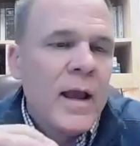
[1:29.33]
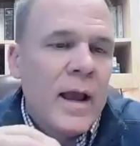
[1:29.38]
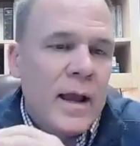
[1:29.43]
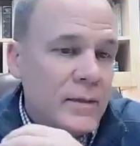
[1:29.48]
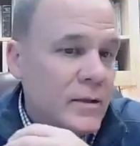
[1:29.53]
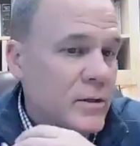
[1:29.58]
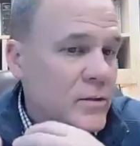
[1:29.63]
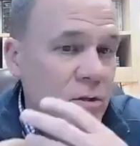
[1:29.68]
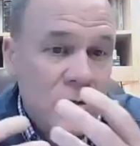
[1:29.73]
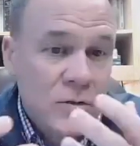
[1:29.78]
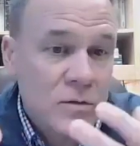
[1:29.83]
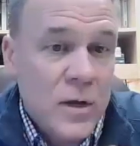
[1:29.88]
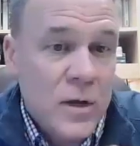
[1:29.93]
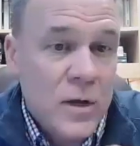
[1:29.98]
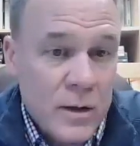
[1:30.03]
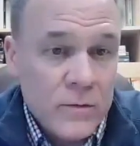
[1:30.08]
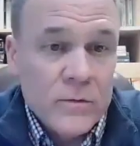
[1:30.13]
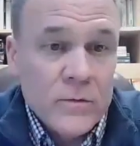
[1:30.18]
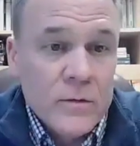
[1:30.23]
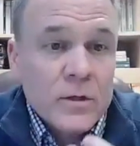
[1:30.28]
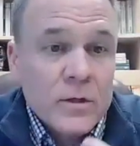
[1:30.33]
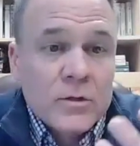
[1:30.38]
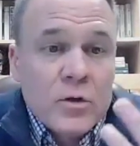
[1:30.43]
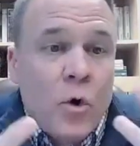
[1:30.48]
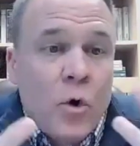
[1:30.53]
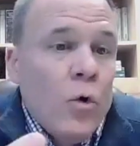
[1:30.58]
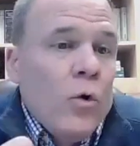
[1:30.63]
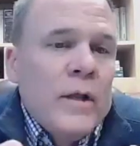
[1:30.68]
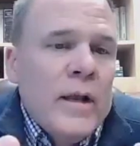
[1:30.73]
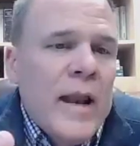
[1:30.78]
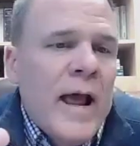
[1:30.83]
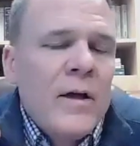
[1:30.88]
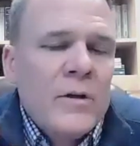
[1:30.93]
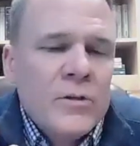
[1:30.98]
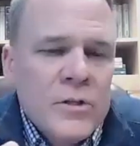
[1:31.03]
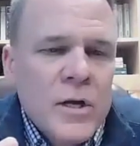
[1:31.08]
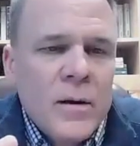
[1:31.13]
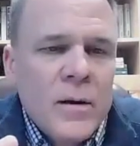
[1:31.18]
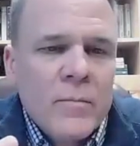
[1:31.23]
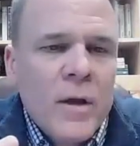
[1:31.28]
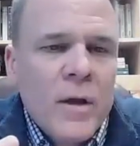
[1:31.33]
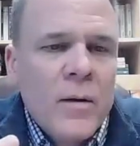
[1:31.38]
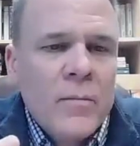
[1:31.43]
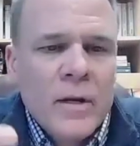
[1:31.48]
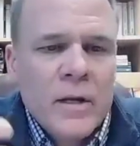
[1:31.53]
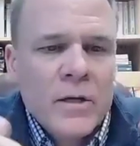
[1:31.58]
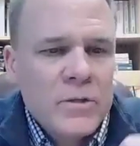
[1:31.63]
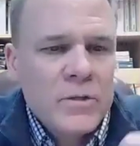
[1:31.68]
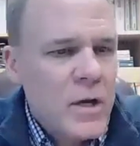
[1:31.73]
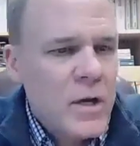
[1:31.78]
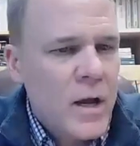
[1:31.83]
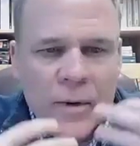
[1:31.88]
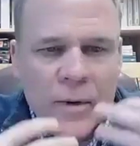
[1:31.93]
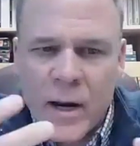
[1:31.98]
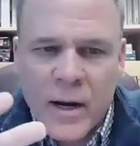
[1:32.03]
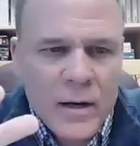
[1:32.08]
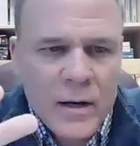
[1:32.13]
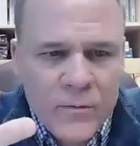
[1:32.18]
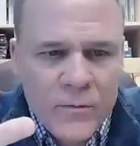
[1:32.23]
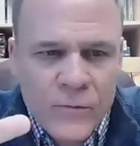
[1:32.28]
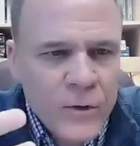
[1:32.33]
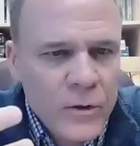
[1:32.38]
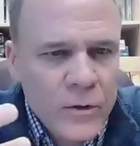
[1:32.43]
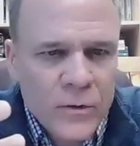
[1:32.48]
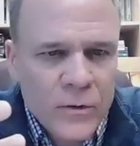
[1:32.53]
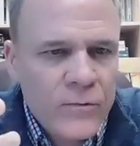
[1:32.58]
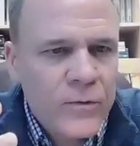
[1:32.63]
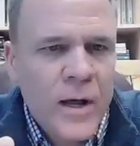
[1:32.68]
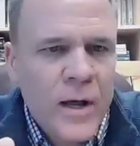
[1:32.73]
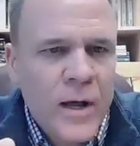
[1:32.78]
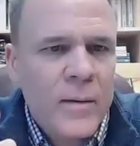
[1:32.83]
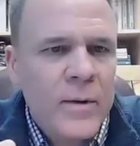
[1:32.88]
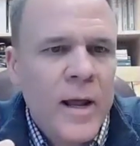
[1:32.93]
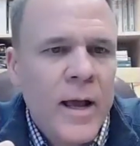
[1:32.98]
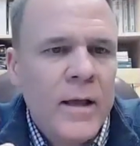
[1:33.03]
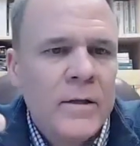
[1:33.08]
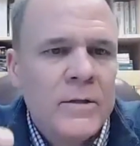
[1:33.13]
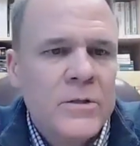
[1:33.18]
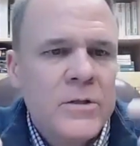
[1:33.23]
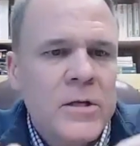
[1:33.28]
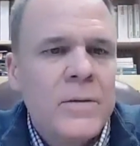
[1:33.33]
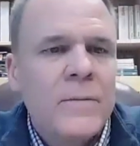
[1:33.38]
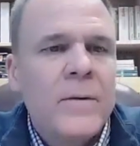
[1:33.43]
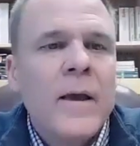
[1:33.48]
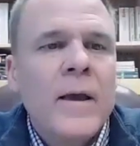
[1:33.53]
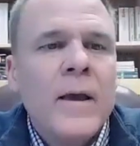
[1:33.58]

And this whole analogy is coming out of the field of phenomenology.